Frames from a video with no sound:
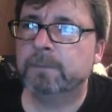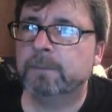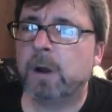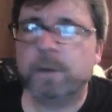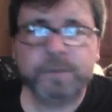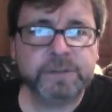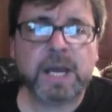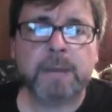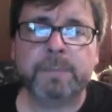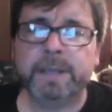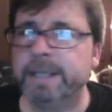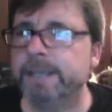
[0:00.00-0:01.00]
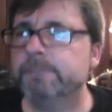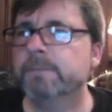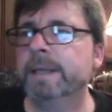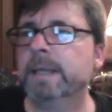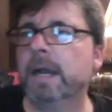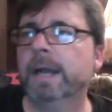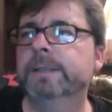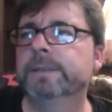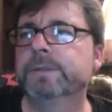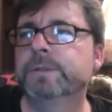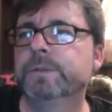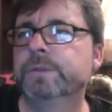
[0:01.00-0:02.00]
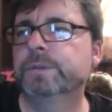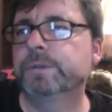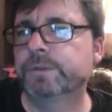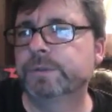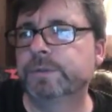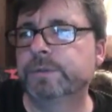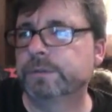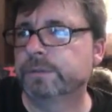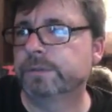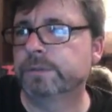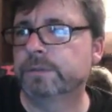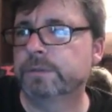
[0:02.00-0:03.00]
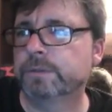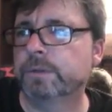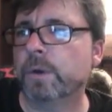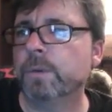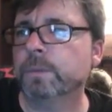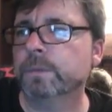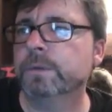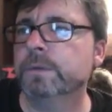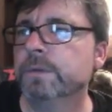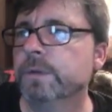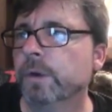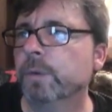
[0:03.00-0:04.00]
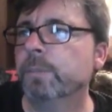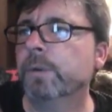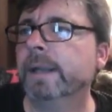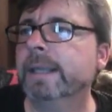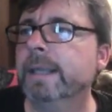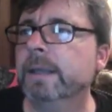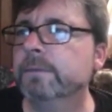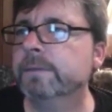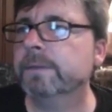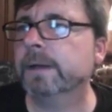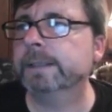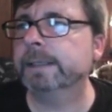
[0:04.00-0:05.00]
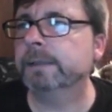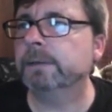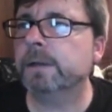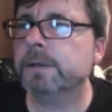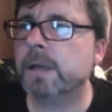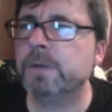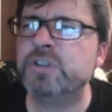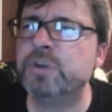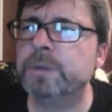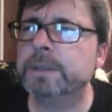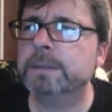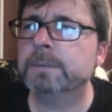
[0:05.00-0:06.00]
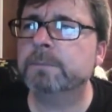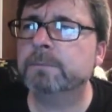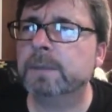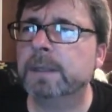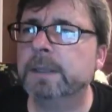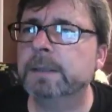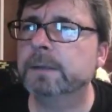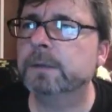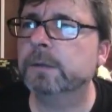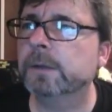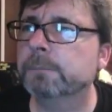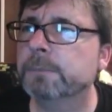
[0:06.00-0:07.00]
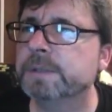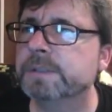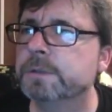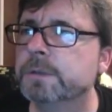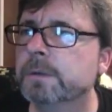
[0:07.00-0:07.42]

Off the top of my head, Mike, I don't know, but I can find out. I'll shoot you a message.